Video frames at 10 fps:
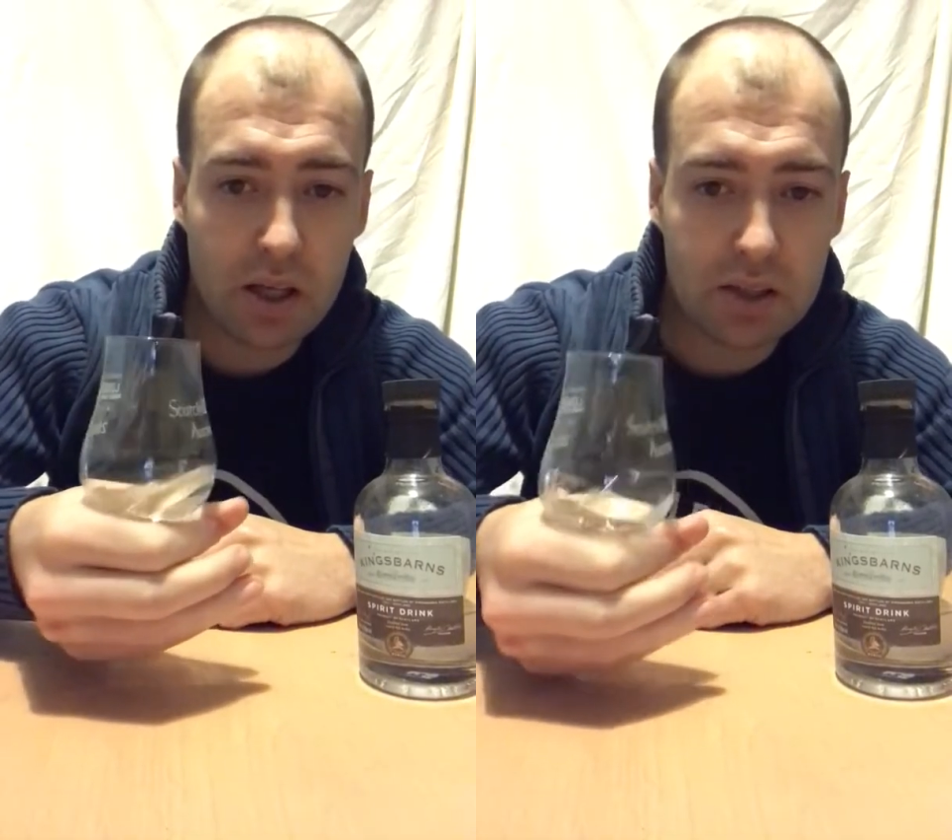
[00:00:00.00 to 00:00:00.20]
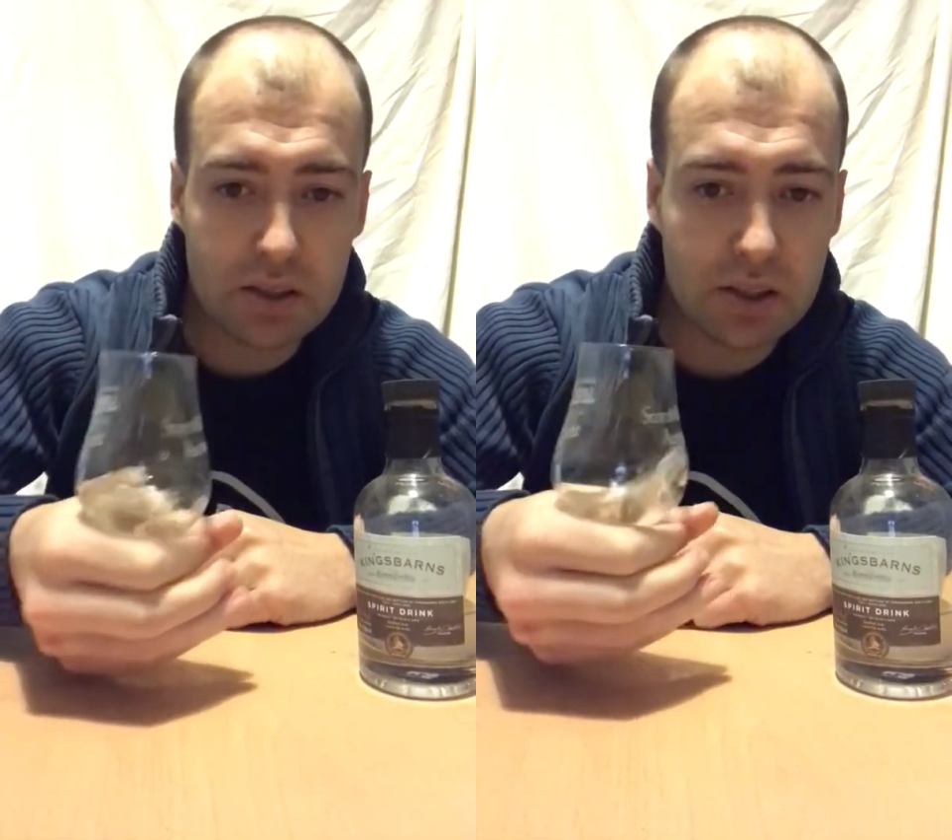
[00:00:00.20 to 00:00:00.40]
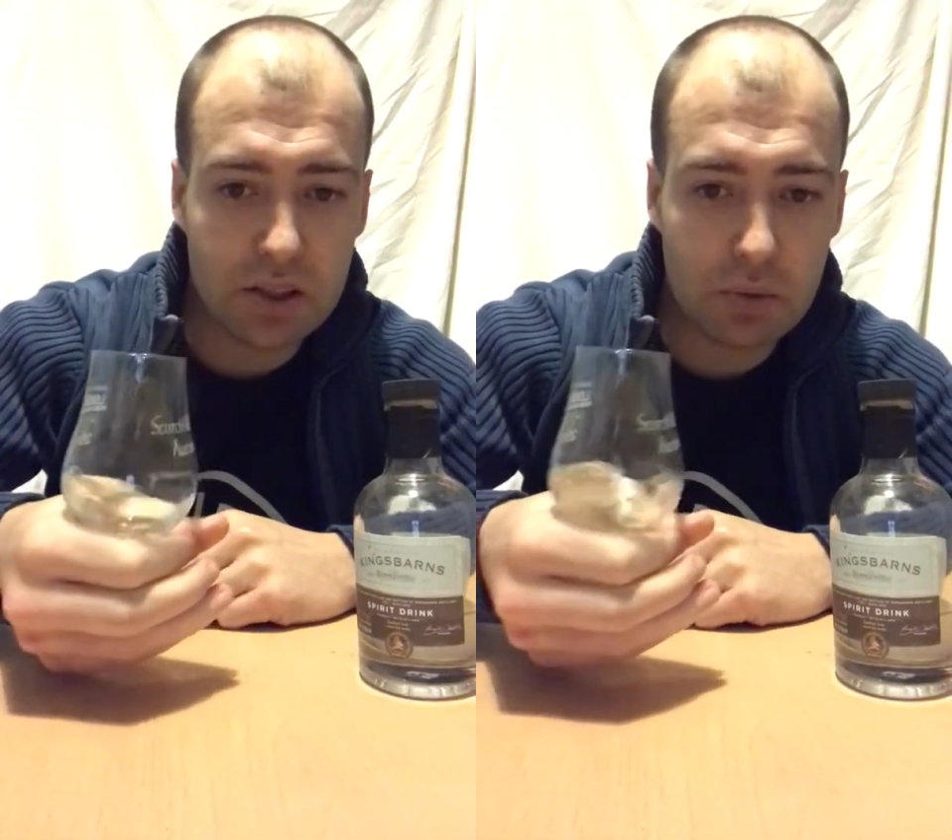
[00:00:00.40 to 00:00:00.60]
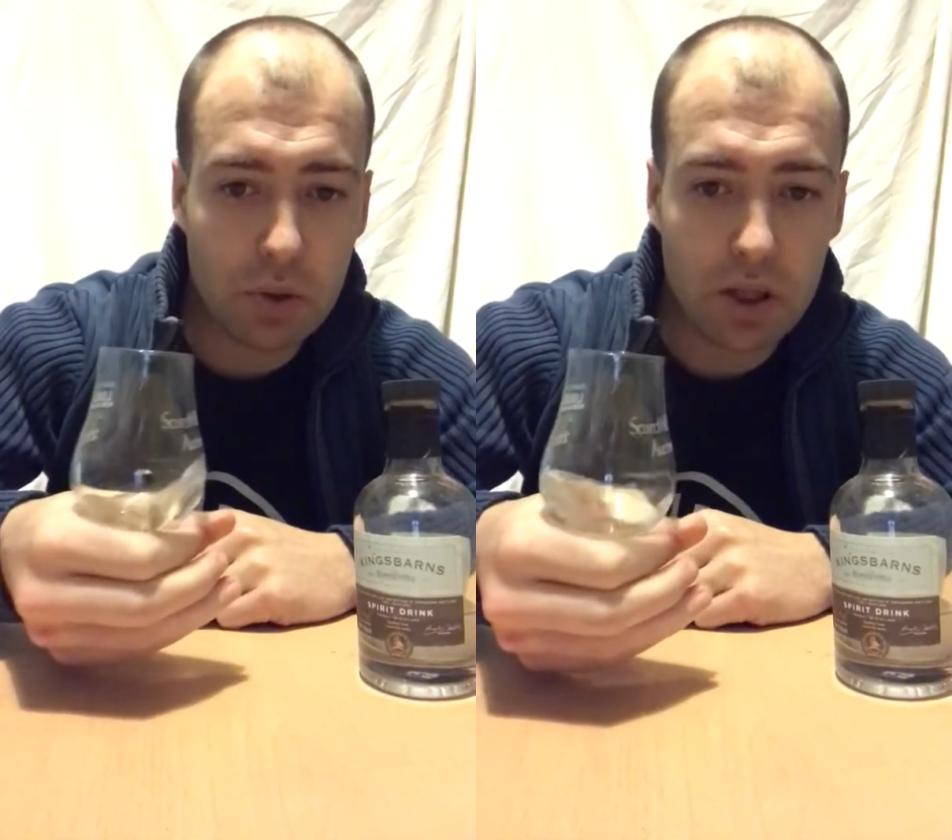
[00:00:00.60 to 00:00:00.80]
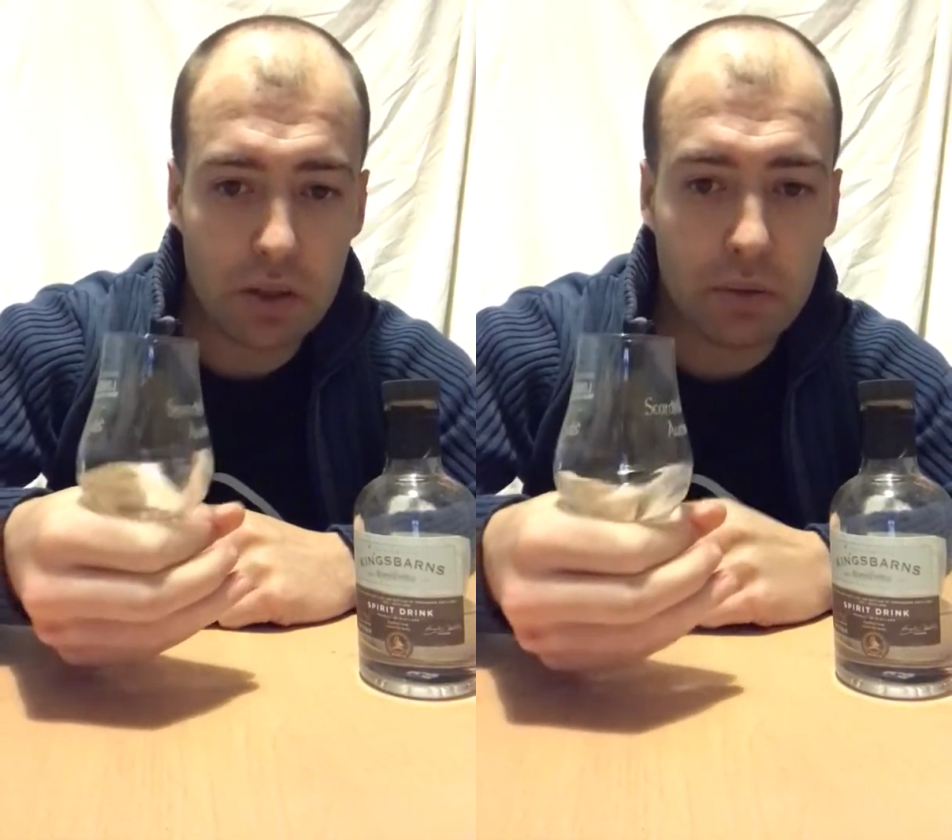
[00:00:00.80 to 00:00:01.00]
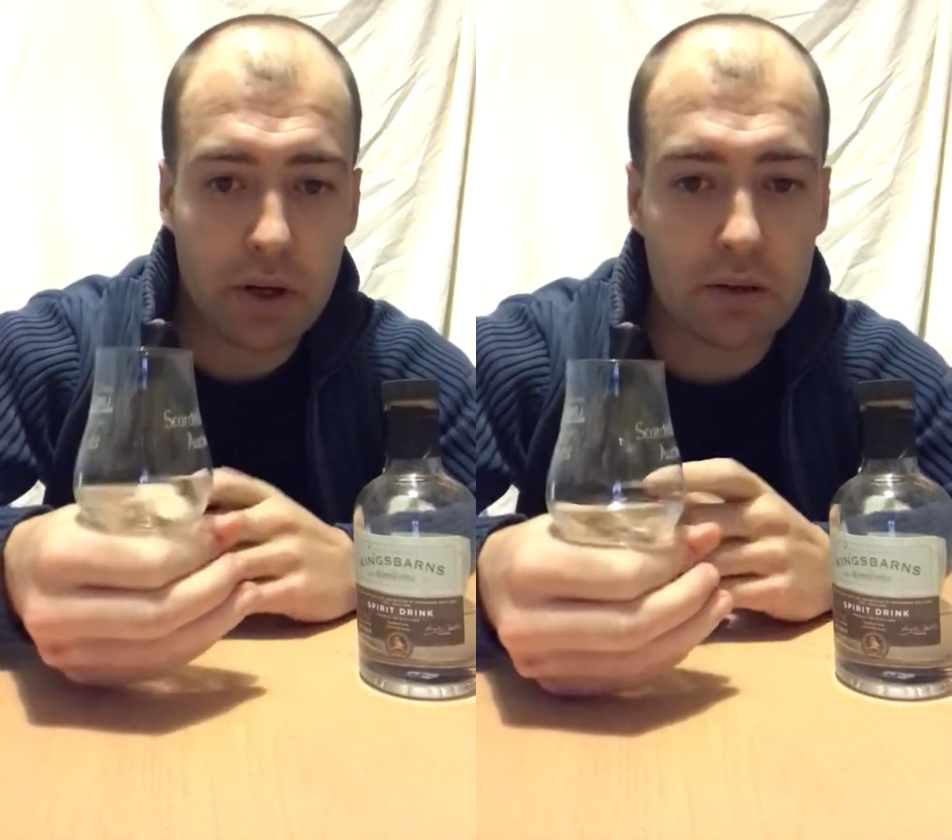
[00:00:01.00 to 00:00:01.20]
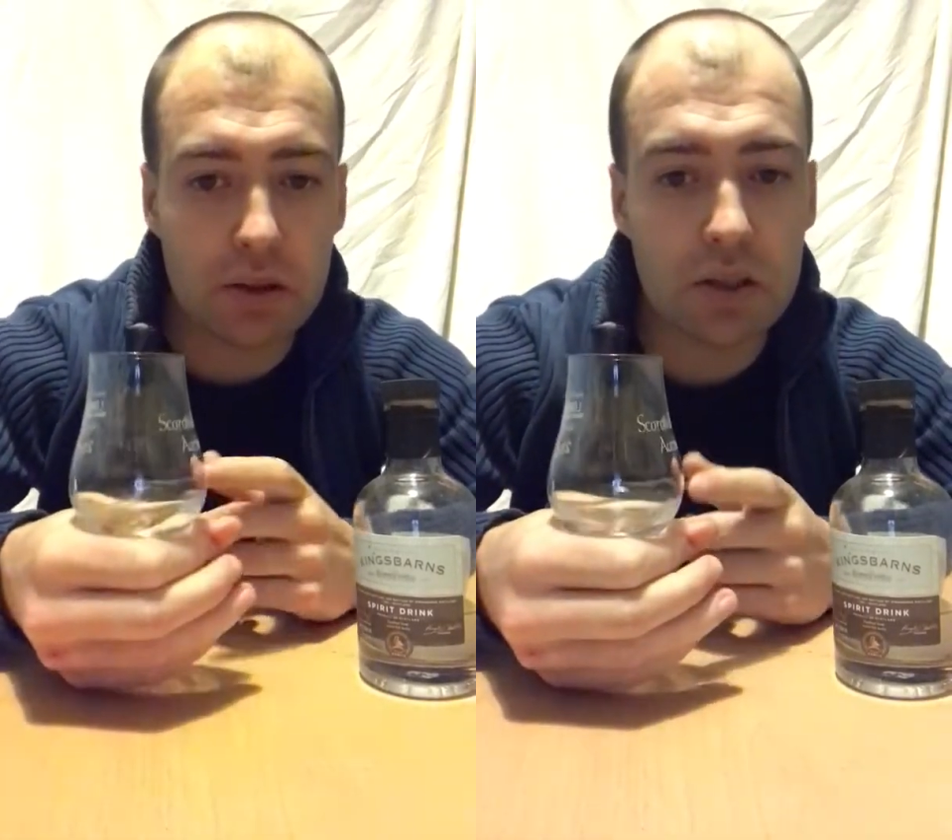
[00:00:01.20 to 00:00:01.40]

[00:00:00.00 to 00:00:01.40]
and just swirl it round